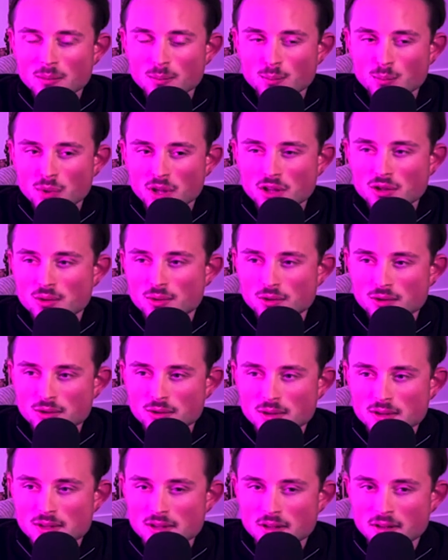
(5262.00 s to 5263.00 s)
be true to
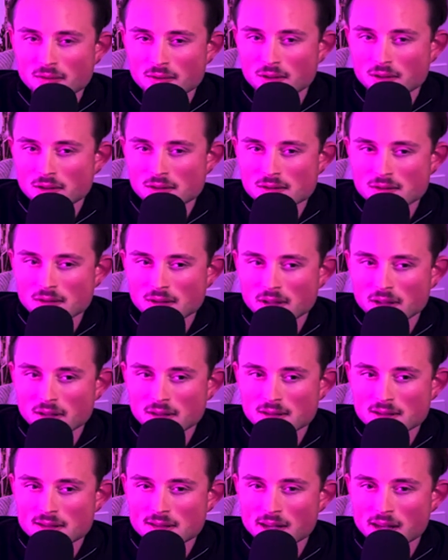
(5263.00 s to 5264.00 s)
yourself and also like
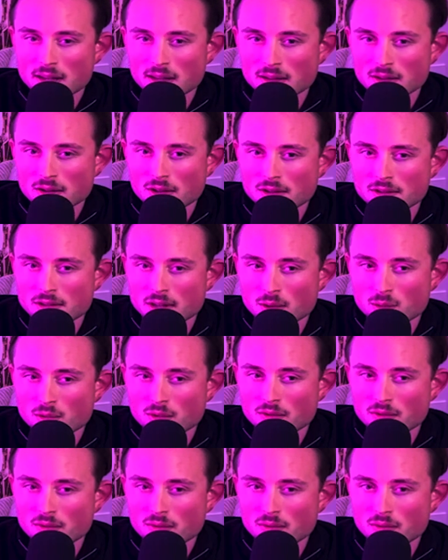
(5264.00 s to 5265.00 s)
stay in contact
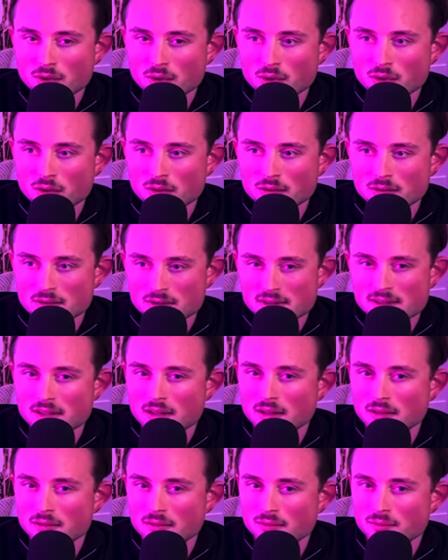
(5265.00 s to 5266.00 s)
with
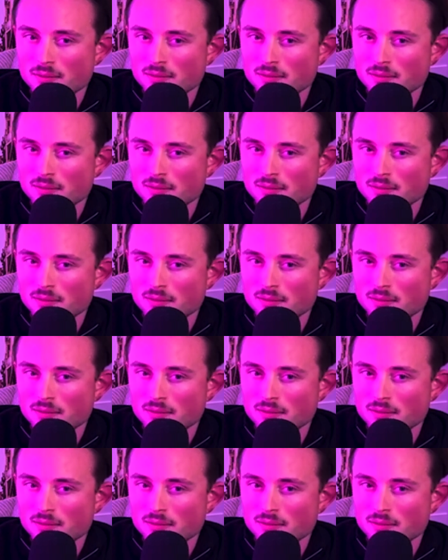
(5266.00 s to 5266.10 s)
yourself.